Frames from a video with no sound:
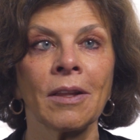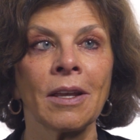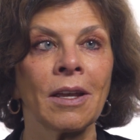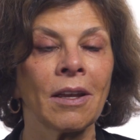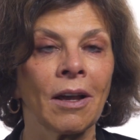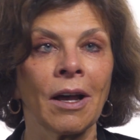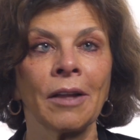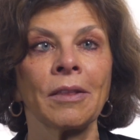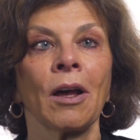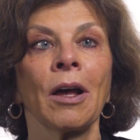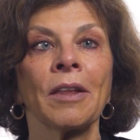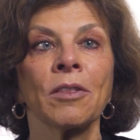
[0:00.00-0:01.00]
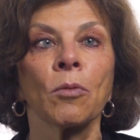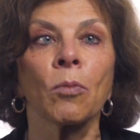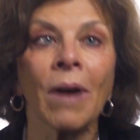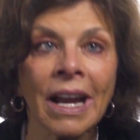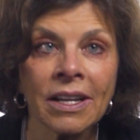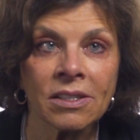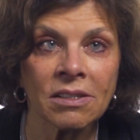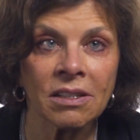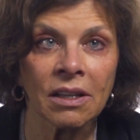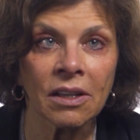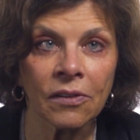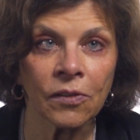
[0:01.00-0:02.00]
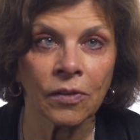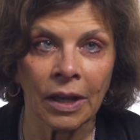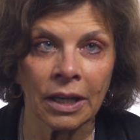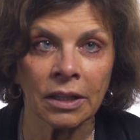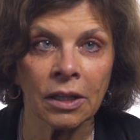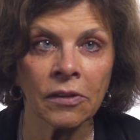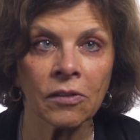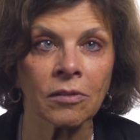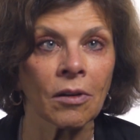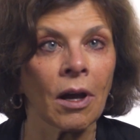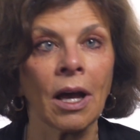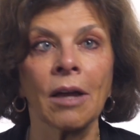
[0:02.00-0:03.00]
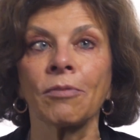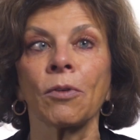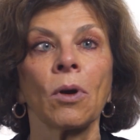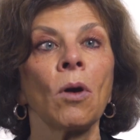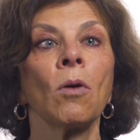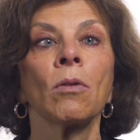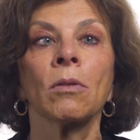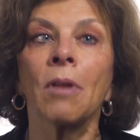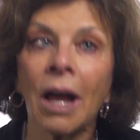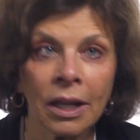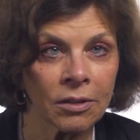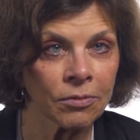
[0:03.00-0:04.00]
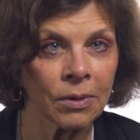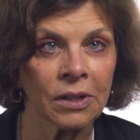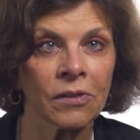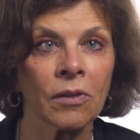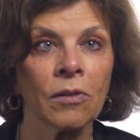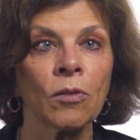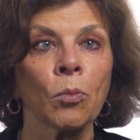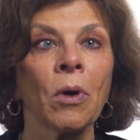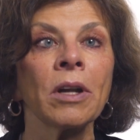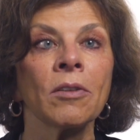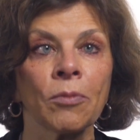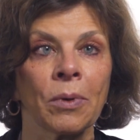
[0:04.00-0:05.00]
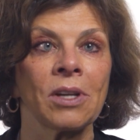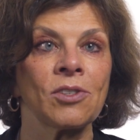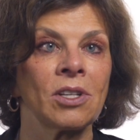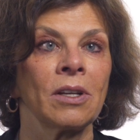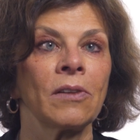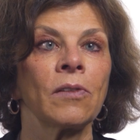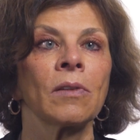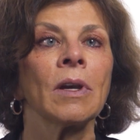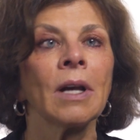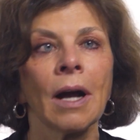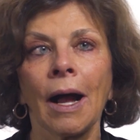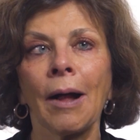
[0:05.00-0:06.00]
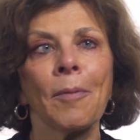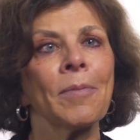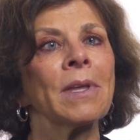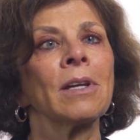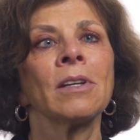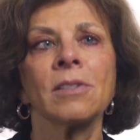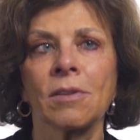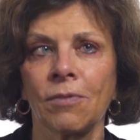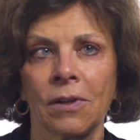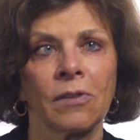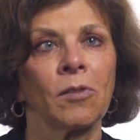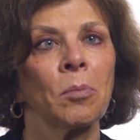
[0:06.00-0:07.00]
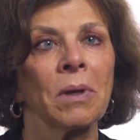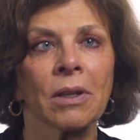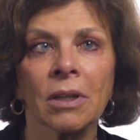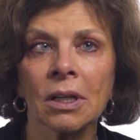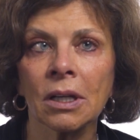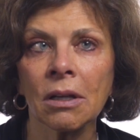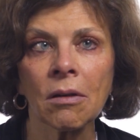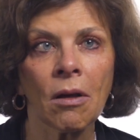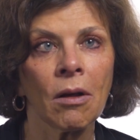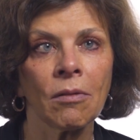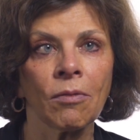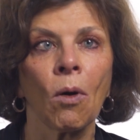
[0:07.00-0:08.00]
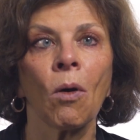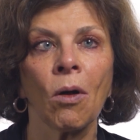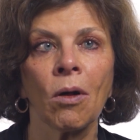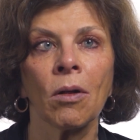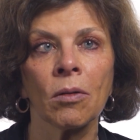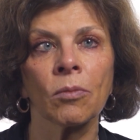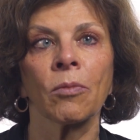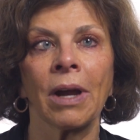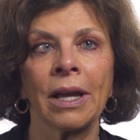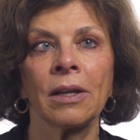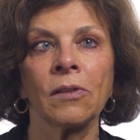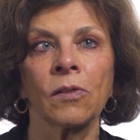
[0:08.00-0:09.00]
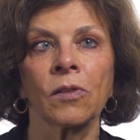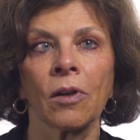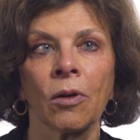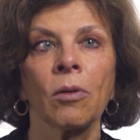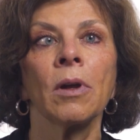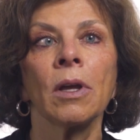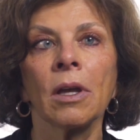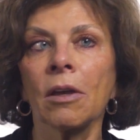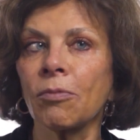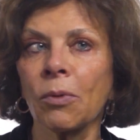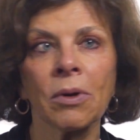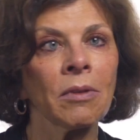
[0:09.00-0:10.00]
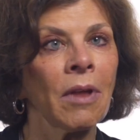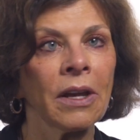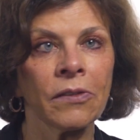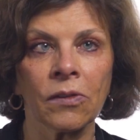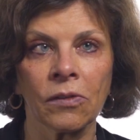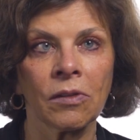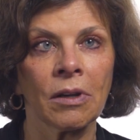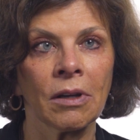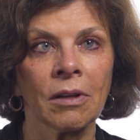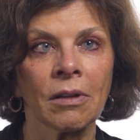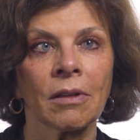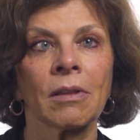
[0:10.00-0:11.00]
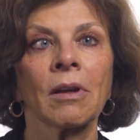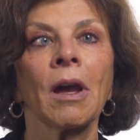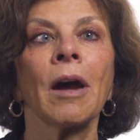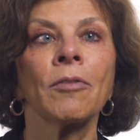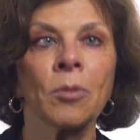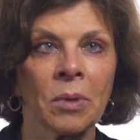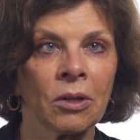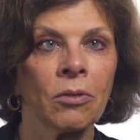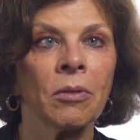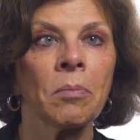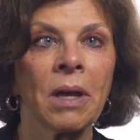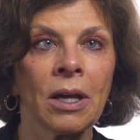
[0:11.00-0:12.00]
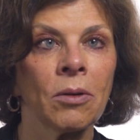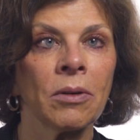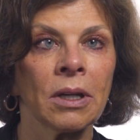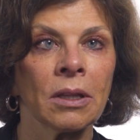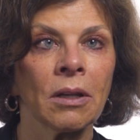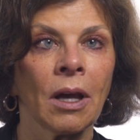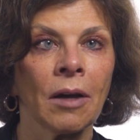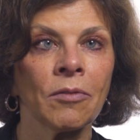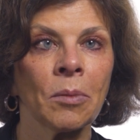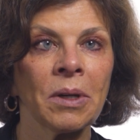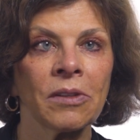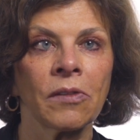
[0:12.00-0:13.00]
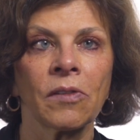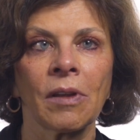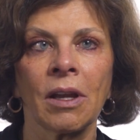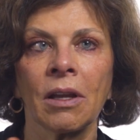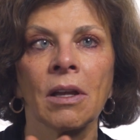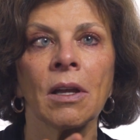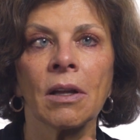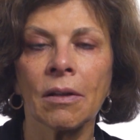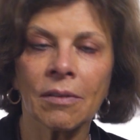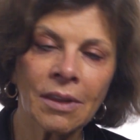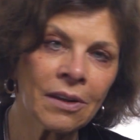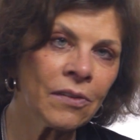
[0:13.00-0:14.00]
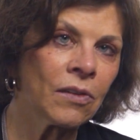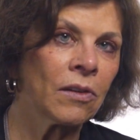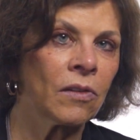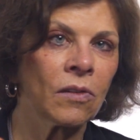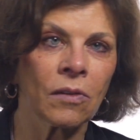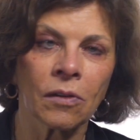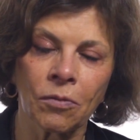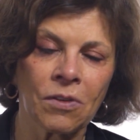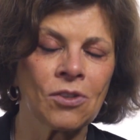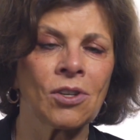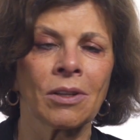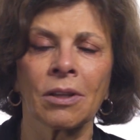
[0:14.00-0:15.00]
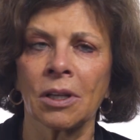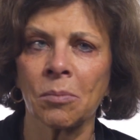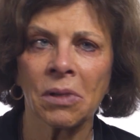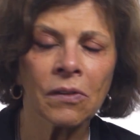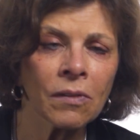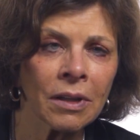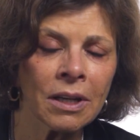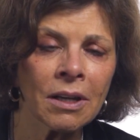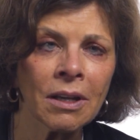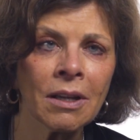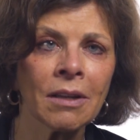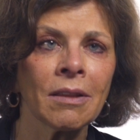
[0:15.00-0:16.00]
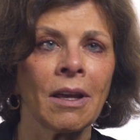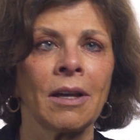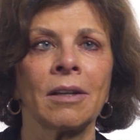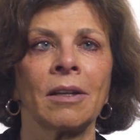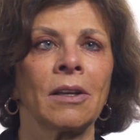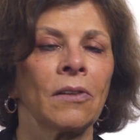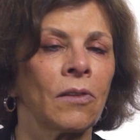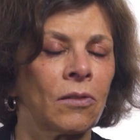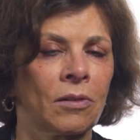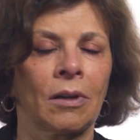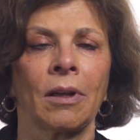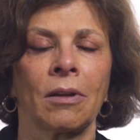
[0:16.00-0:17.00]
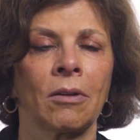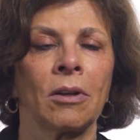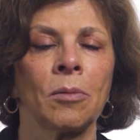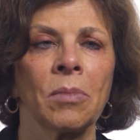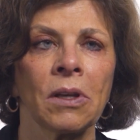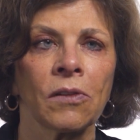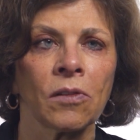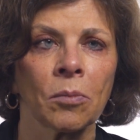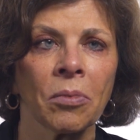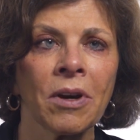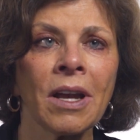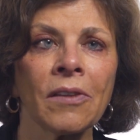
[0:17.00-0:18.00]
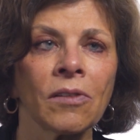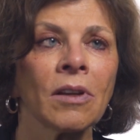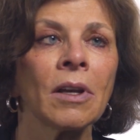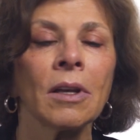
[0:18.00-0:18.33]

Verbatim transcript: the right silenced for a whole lot of reasons, one of which is the indivisibility of all rights. So if we're licensing the government or empowering the government to say this is sufficiently misleading that it's going to be suppressed,